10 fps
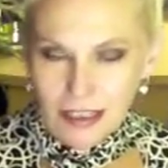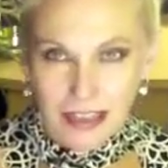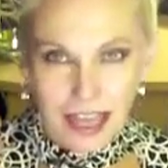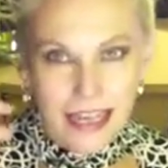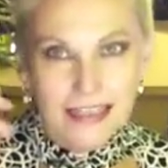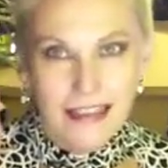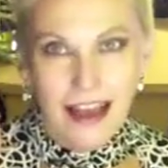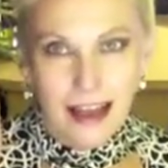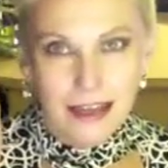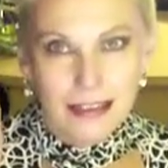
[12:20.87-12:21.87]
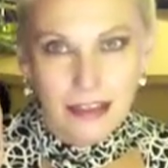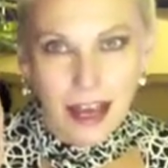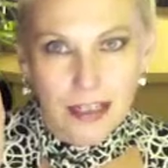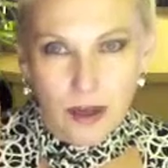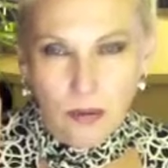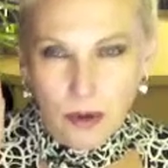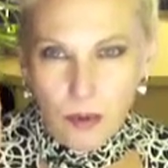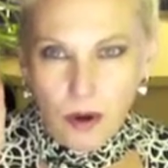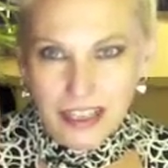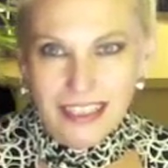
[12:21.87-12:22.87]
like that. I don't
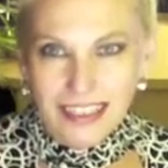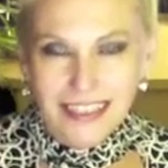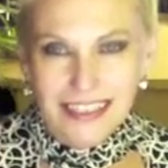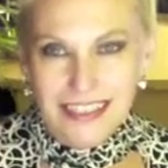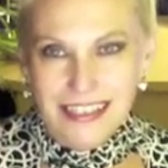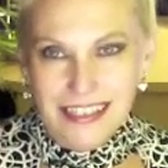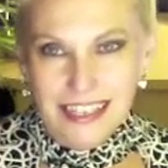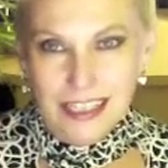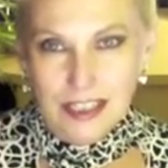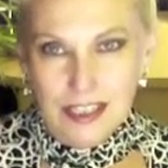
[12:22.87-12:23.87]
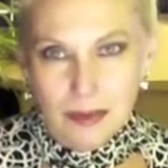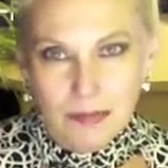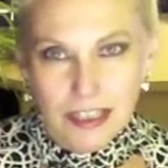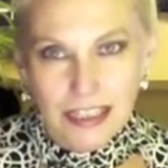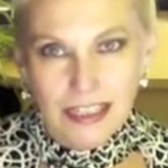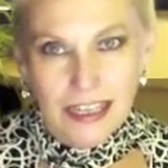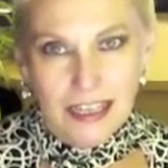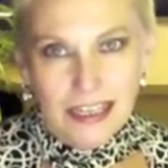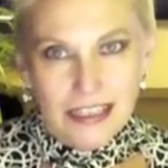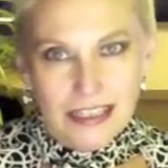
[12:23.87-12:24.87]
know what it is. It's something
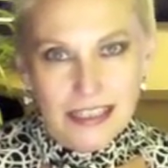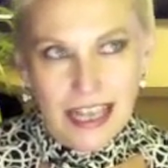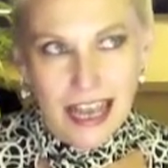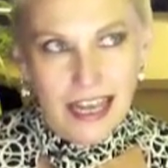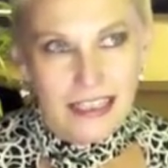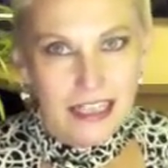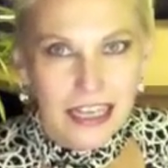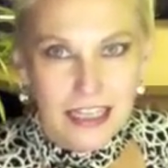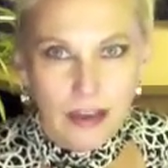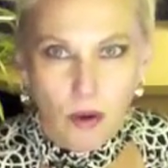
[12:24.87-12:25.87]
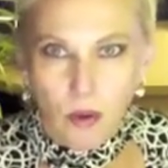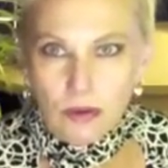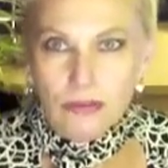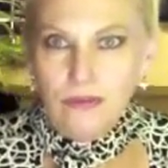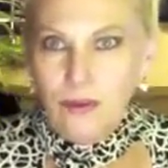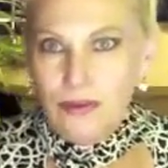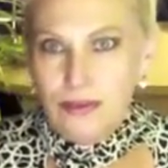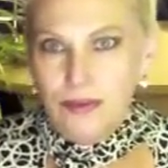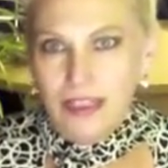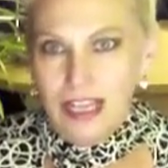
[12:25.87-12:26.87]
sad, like older
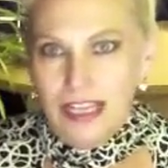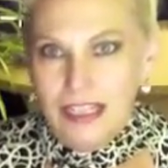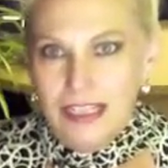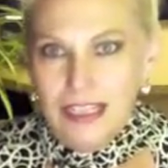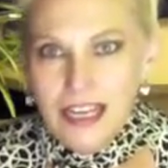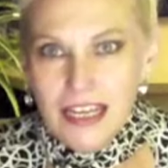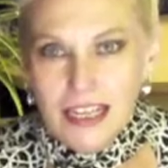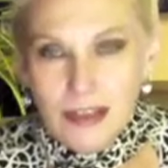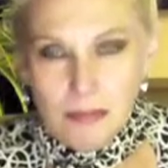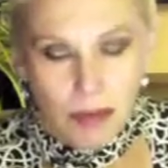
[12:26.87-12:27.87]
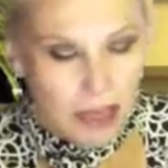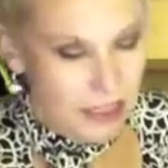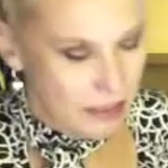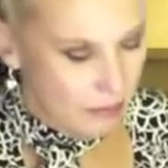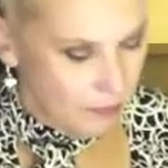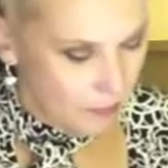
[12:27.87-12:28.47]
folks related, but